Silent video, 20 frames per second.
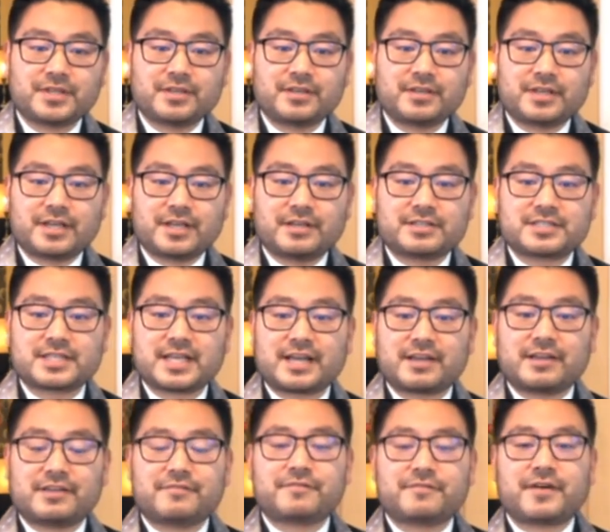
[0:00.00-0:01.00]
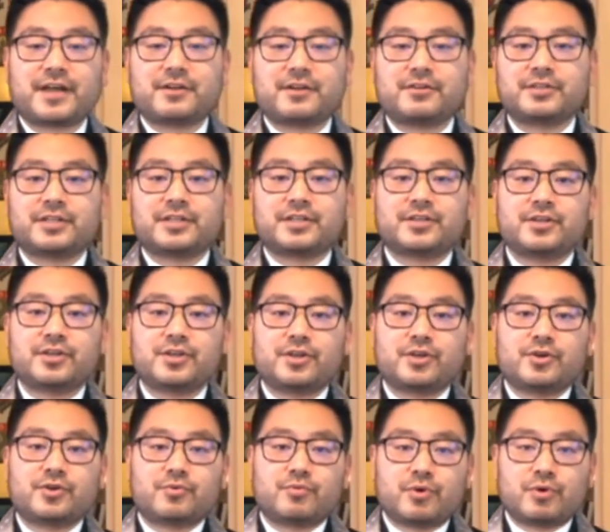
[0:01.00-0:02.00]
And finally,
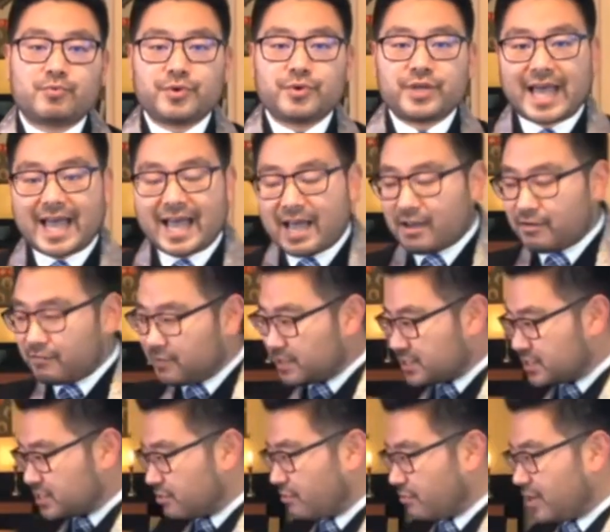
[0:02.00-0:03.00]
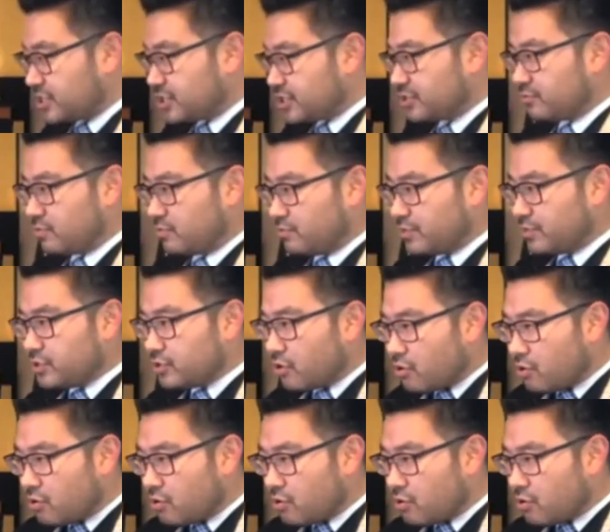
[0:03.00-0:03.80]
when we have this direction, when we know